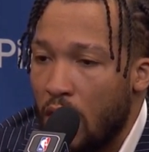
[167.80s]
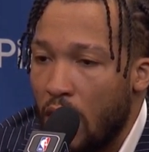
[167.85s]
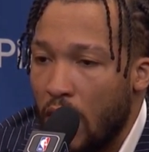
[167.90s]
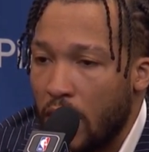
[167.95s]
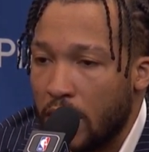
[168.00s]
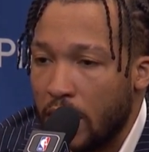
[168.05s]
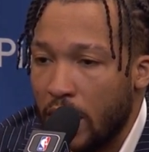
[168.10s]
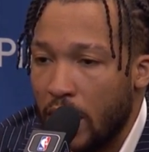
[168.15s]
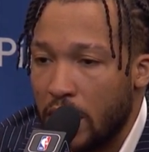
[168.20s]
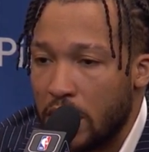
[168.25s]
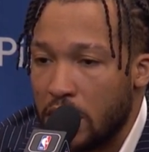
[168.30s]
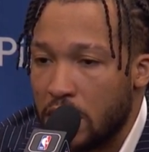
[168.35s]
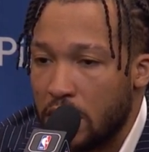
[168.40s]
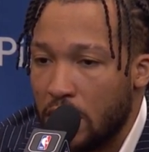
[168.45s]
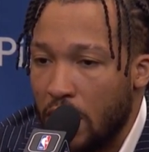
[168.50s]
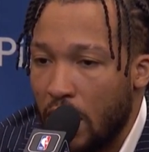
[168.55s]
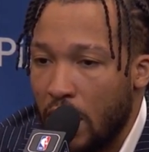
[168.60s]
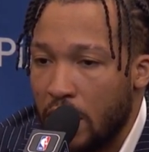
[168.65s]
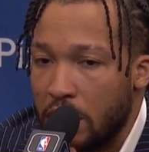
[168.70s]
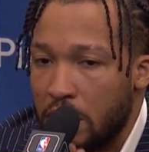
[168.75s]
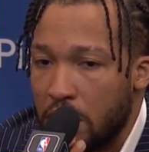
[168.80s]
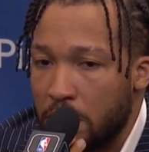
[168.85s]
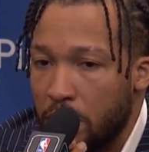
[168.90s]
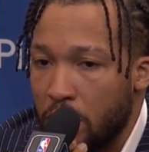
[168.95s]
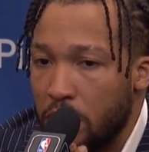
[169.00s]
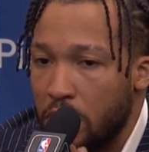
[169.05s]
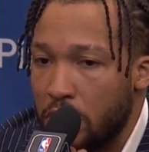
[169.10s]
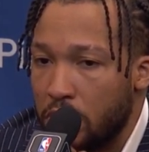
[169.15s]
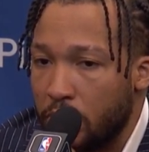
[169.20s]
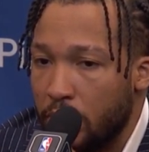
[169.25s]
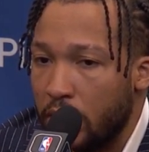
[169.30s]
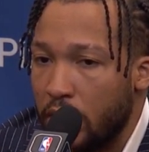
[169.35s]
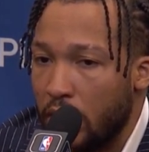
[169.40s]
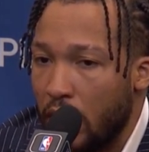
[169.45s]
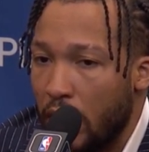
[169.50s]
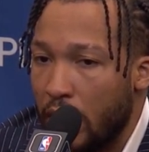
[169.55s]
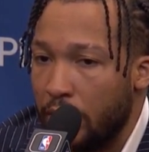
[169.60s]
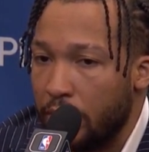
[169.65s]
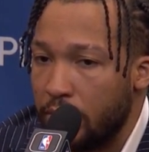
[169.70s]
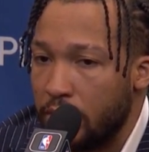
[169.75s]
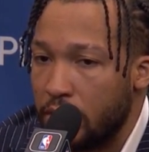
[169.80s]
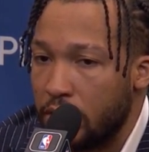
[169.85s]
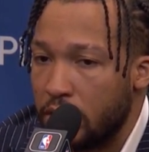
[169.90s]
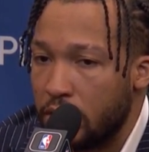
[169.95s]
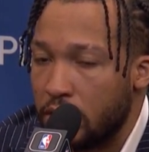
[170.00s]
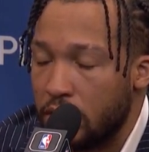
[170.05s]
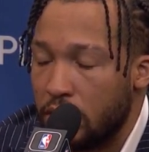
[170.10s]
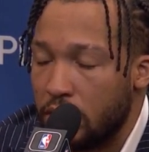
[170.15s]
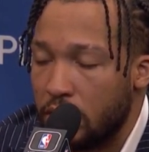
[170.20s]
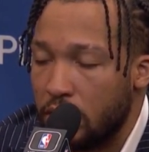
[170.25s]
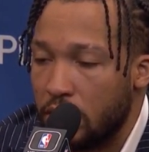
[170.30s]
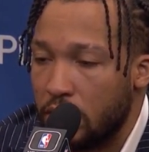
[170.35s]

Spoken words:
I think I had spurts where I was